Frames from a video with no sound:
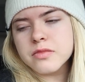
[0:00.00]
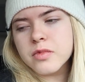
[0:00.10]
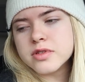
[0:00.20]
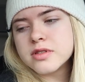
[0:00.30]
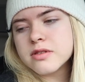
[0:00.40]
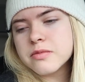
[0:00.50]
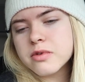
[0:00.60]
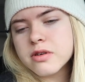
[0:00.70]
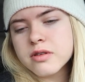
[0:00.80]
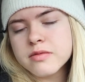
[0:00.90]
what's it the
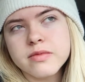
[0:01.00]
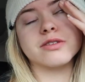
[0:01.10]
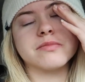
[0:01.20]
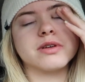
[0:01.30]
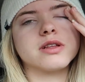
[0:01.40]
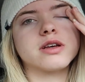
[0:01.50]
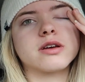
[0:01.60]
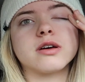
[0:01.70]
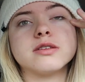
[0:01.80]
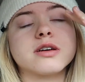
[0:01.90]
word?
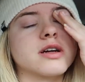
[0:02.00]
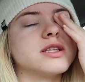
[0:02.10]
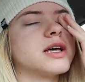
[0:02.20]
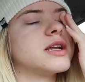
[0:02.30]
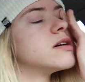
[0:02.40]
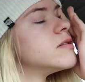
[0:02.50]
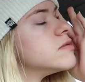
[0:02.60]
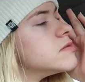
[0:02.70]
Like, cause I cut that out.